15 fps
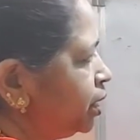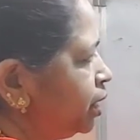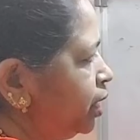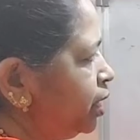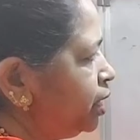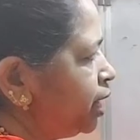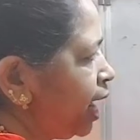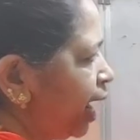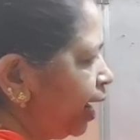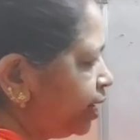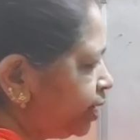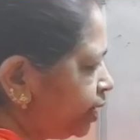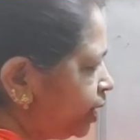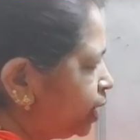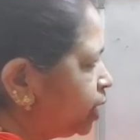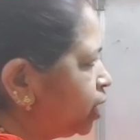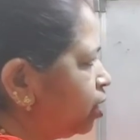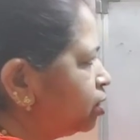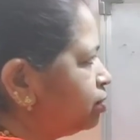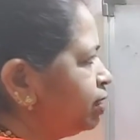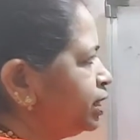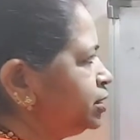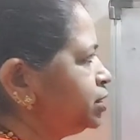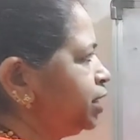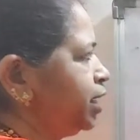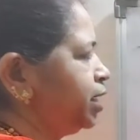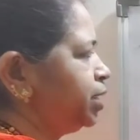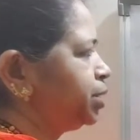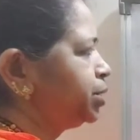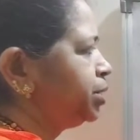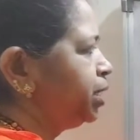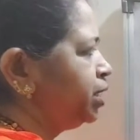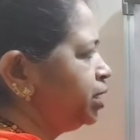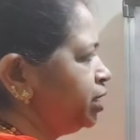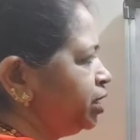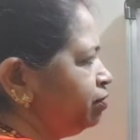in anti-clockwise direction.